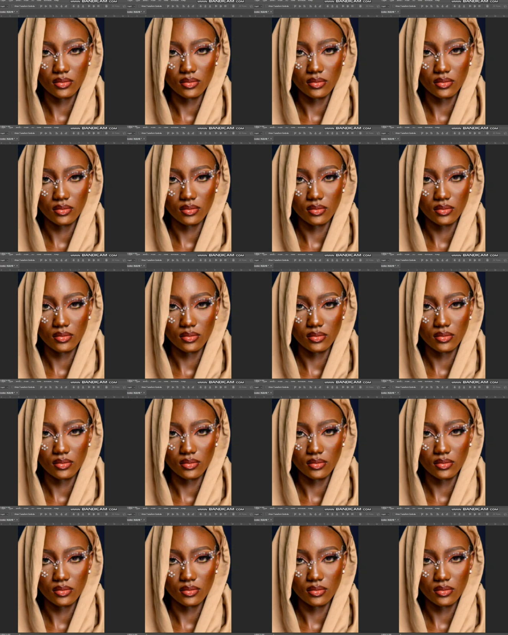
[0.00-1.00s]

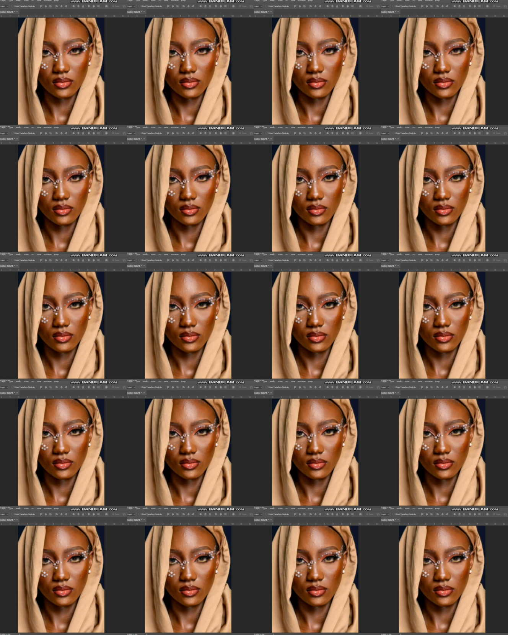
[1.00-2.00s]

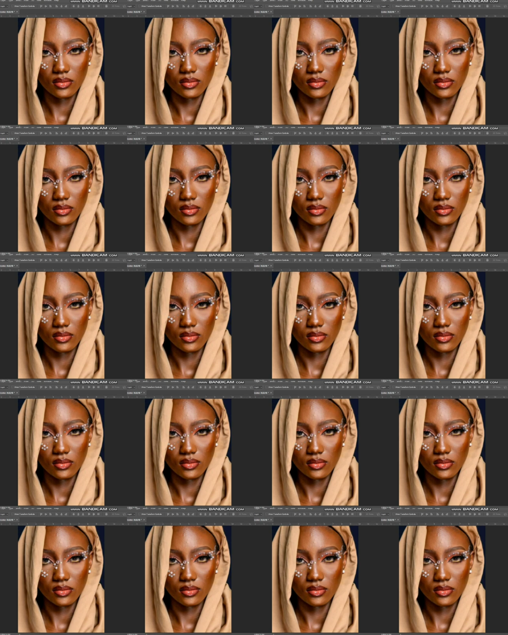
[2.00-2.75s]
(no one is talking)